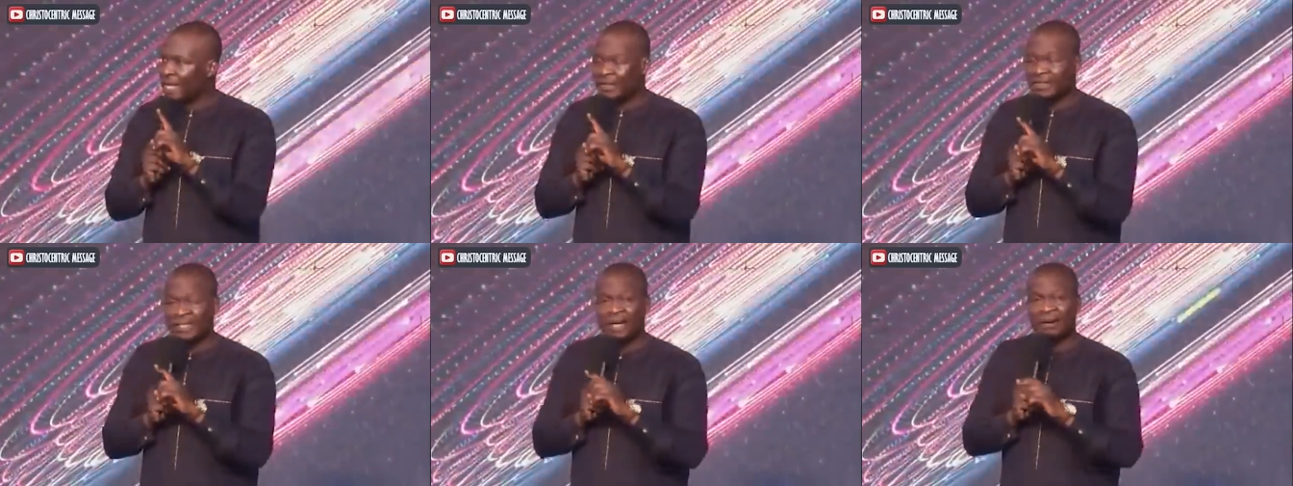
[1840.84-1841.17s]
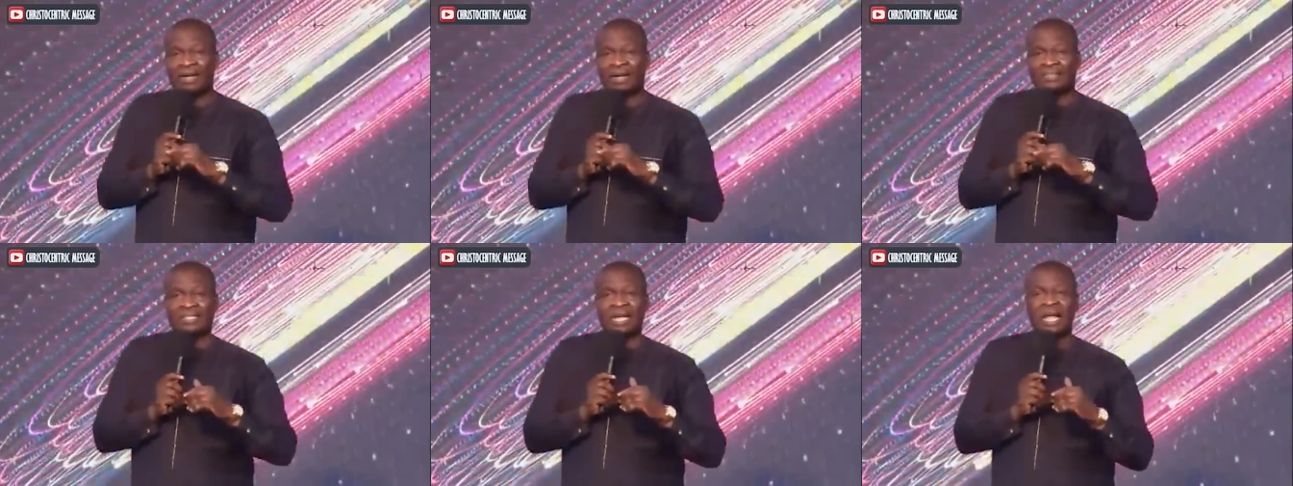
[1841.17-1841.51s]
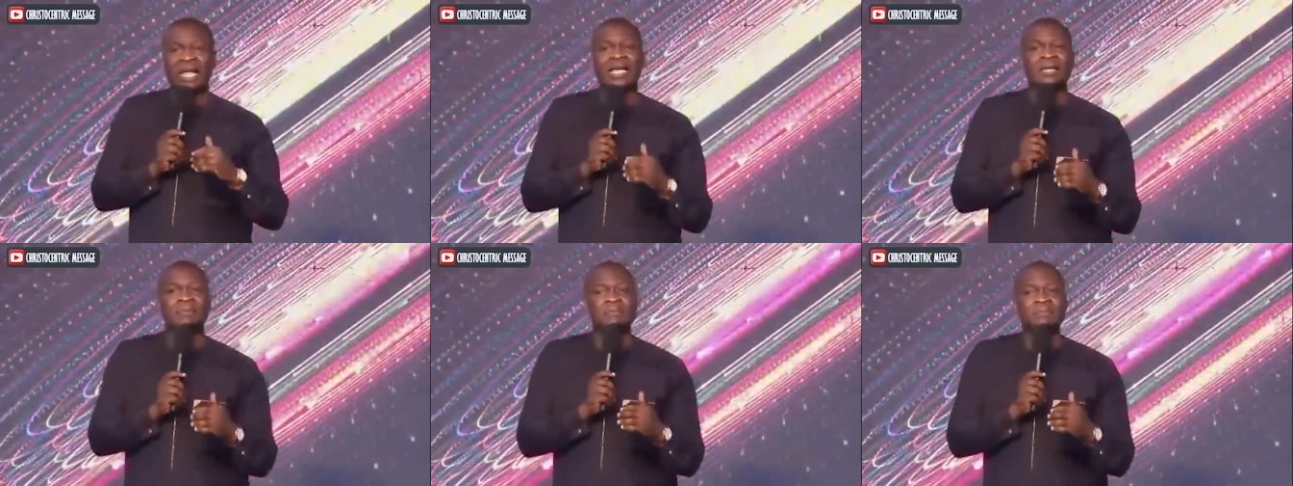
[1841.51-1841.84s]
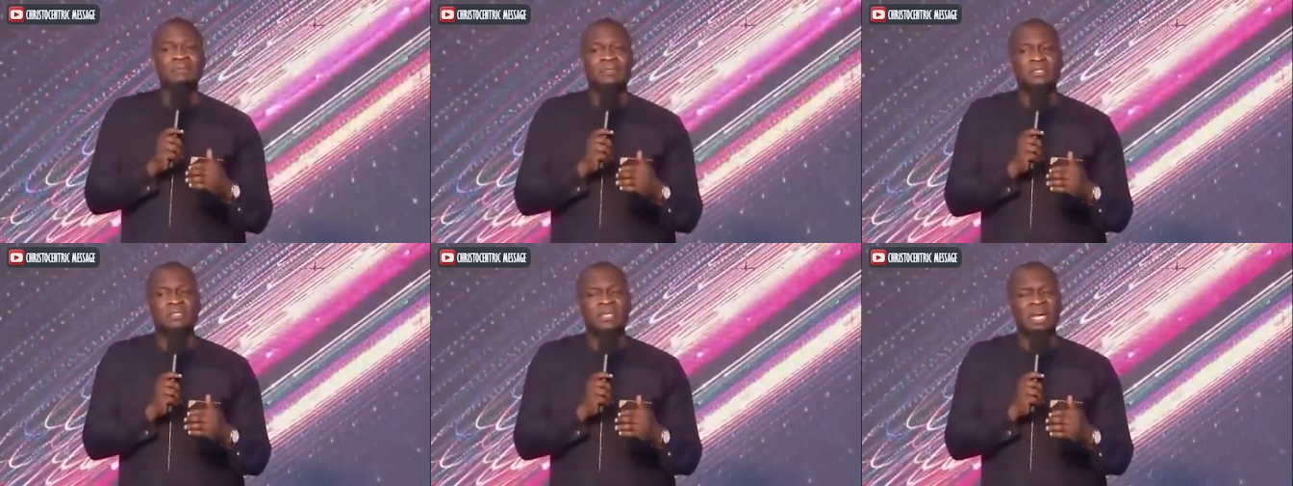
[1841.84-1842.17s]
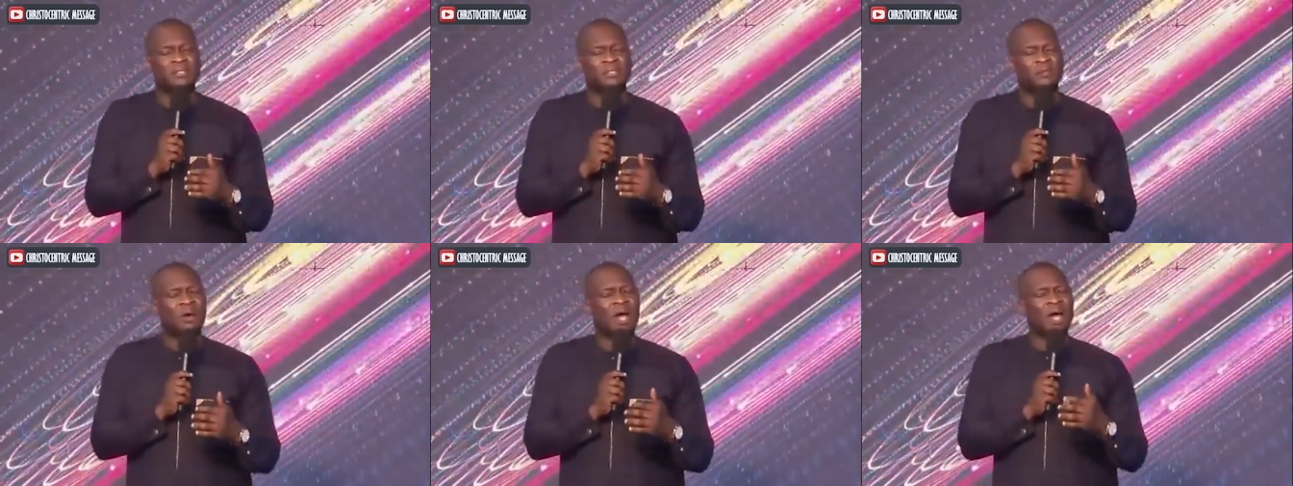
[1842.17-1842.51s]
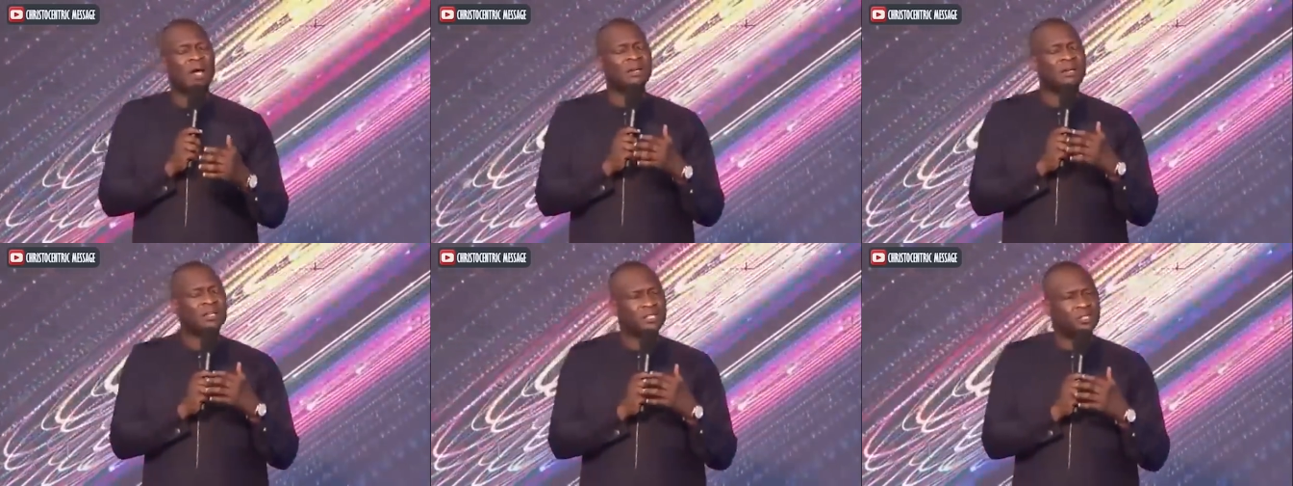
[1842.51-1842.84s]
And there are times that you
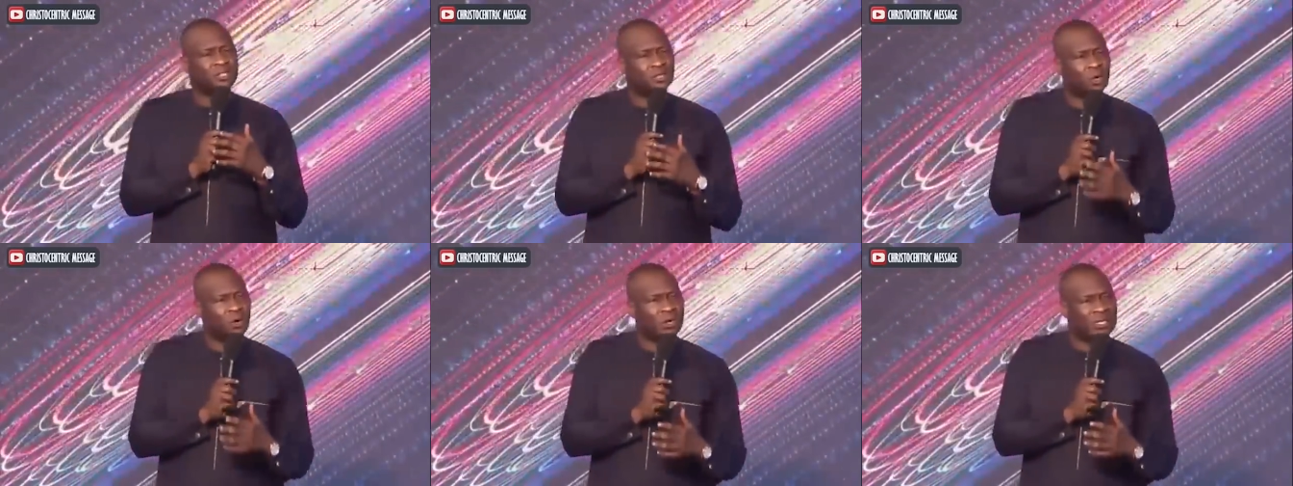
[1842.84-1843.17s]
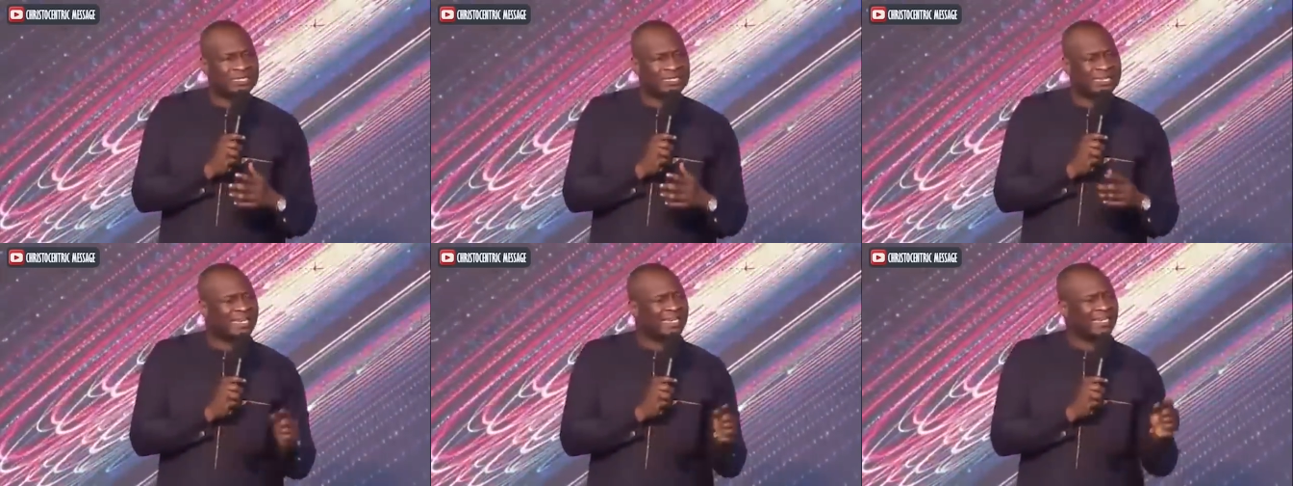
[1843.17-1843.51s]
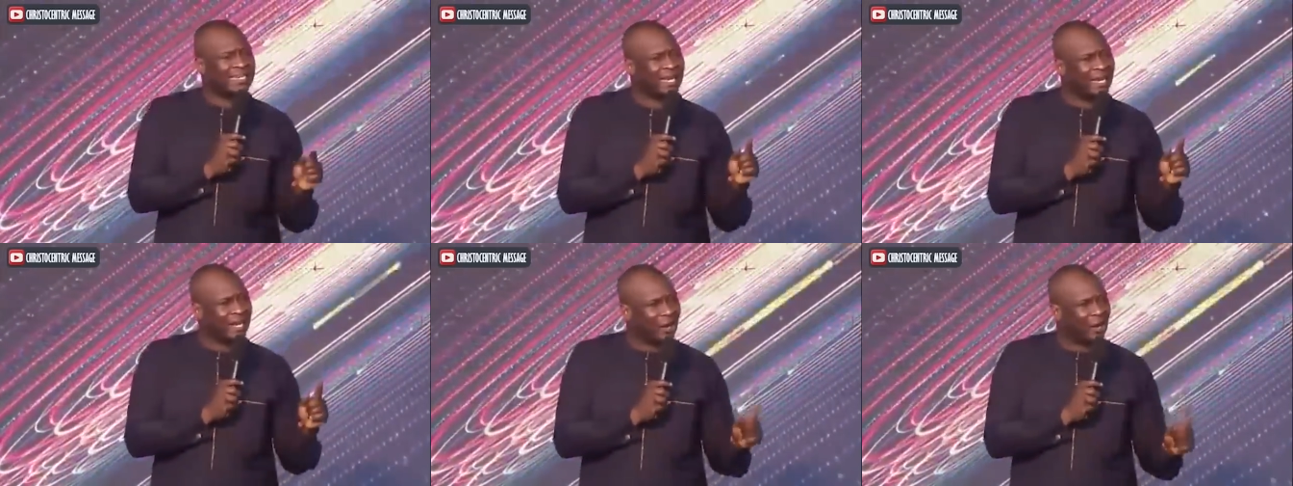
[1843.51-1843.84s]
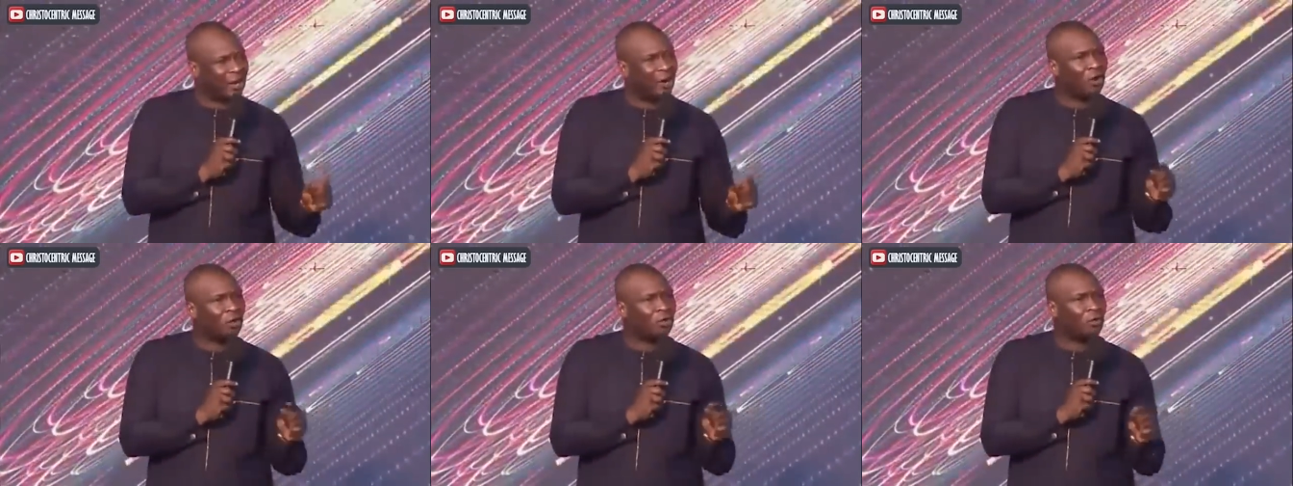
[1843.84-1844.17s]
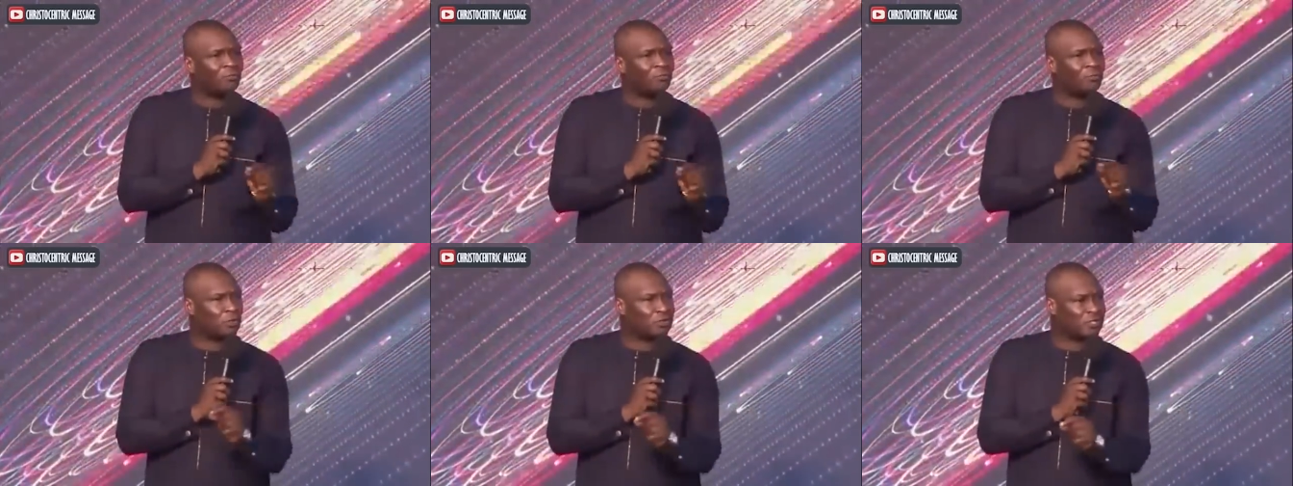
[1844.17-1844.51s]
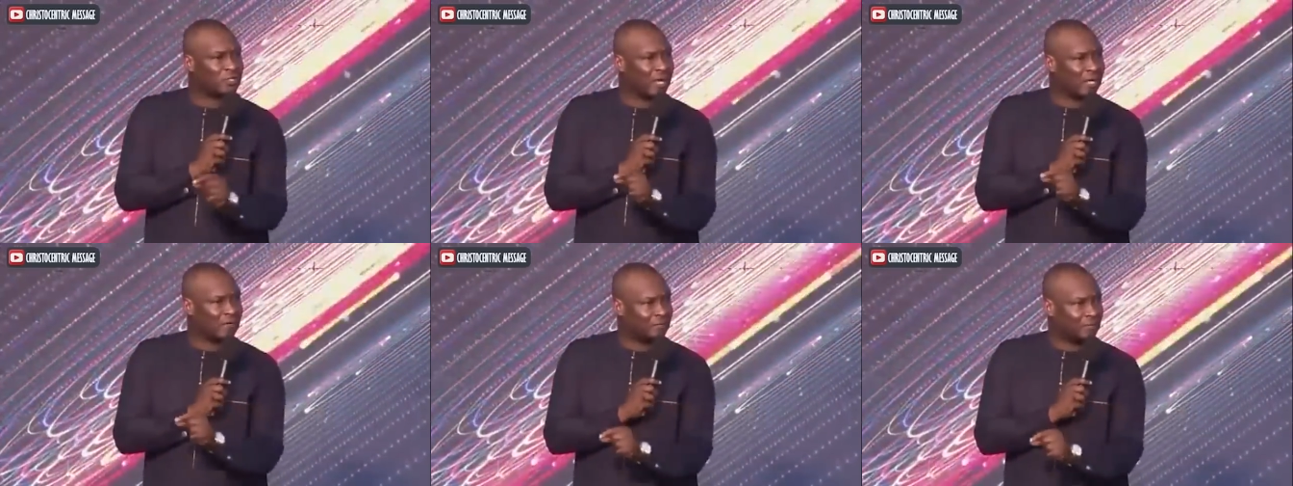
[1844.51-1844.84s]
can rejoice in the God of your
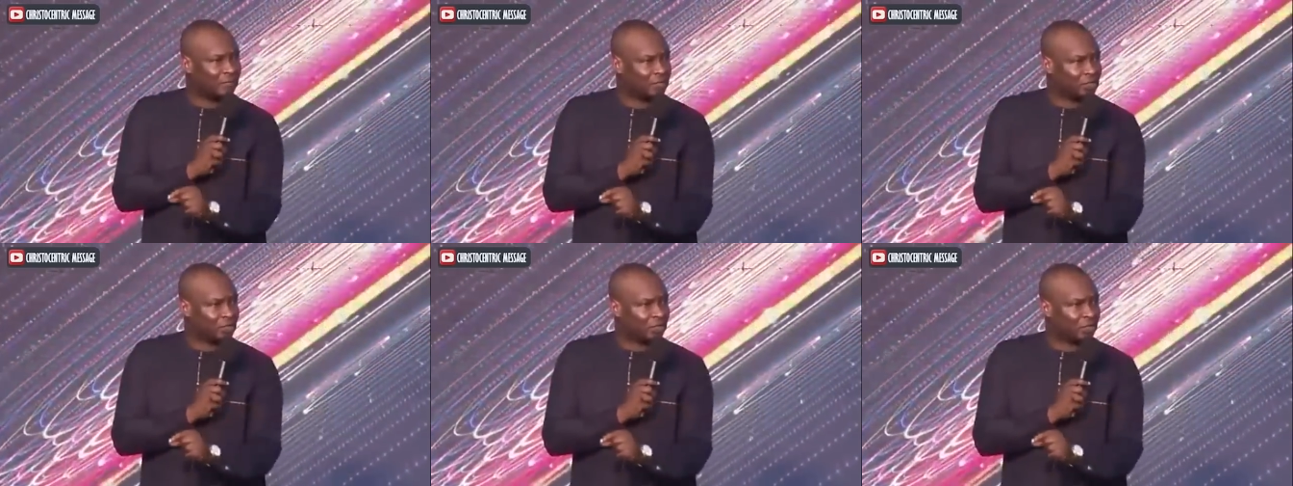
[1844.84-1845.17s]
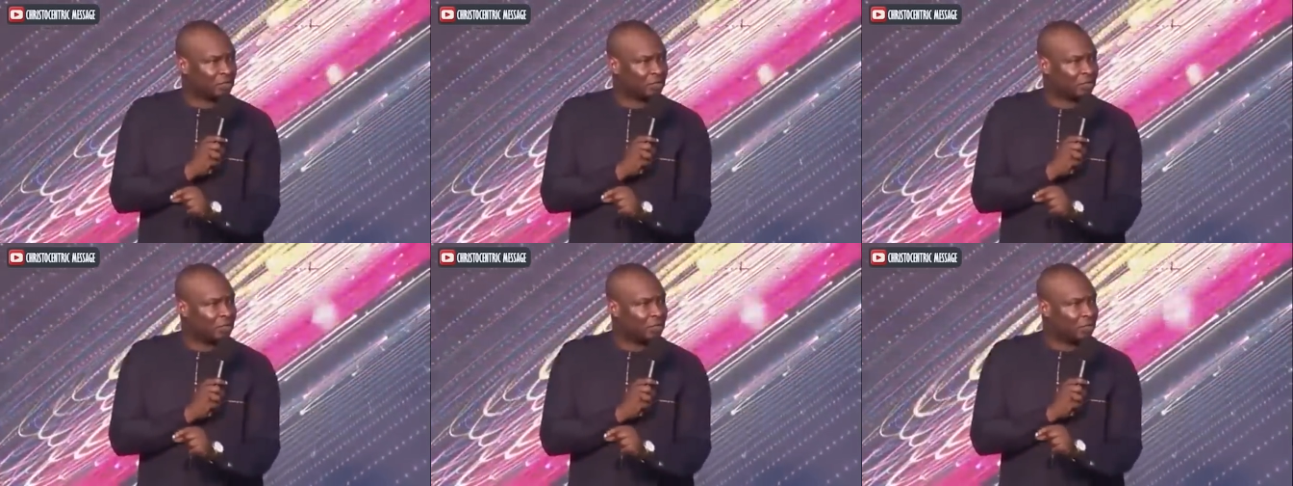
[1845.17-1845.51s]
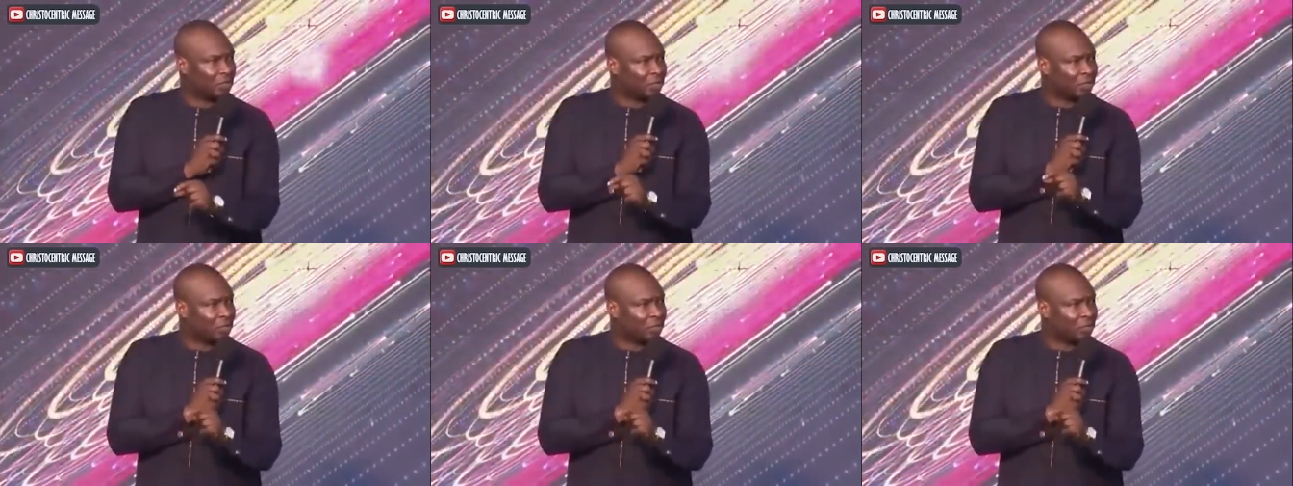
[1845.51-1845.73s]
salvation,